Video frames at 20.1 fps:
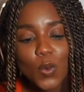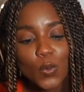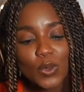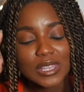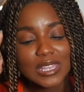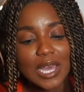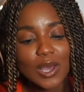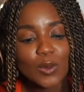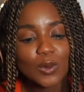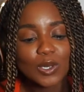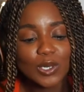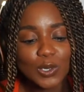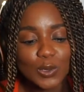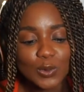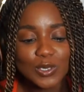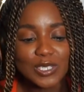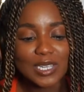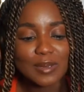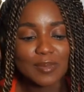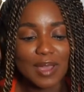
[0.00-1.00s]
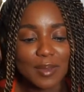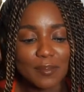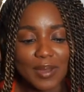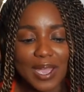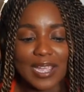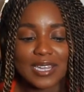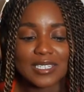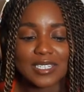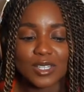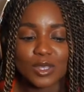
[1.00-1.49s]
without losing my
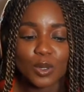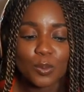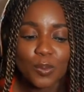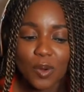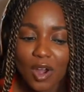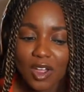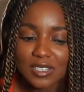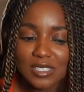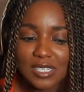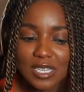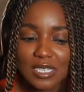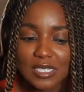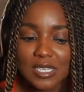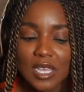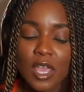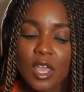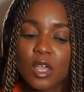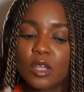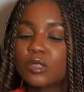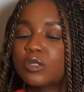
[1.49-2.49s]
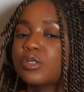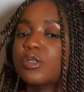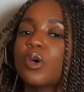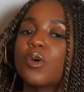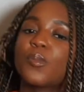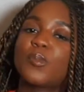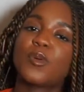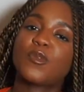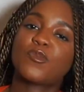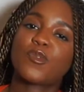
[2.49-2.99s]
mind in the process.
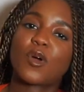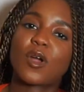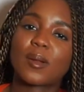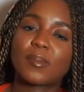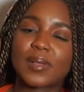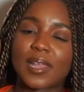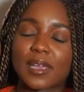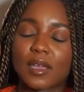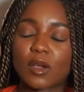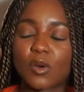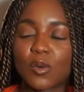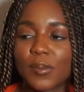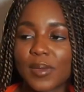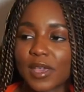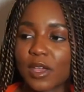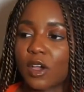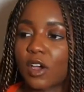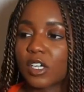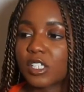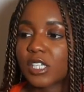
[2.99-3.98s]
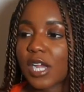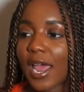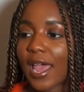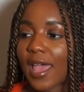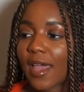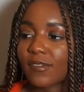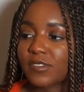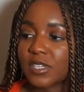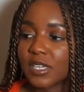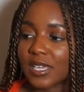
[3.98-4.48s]
So before I'm like, oh my gosh, I
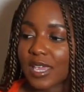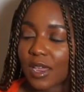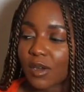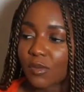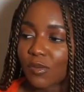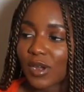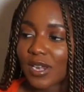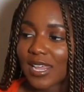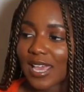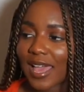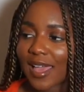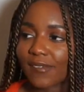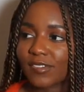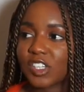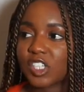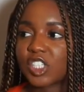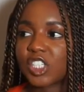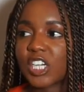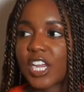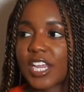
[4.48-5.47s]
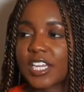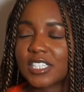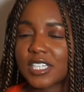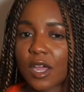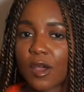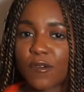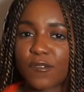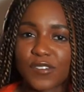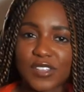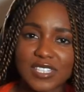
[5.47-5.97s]
have to get ready, I have to change
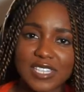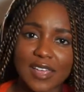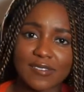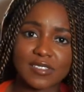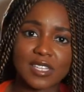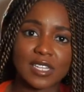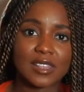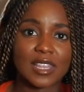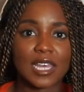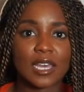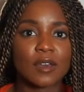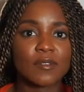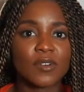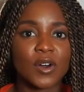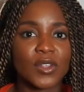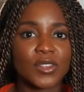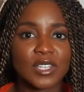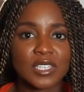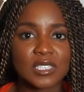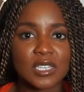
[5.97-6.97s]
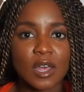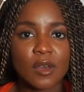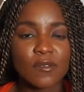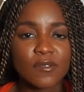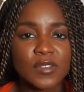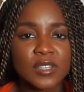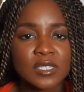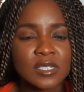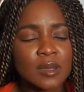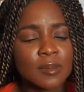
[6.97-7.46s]
outfits, I have to think of all these
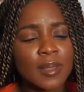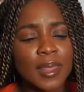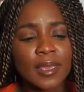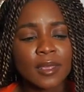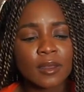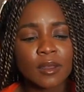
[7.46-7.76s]
outfits. And I'm like,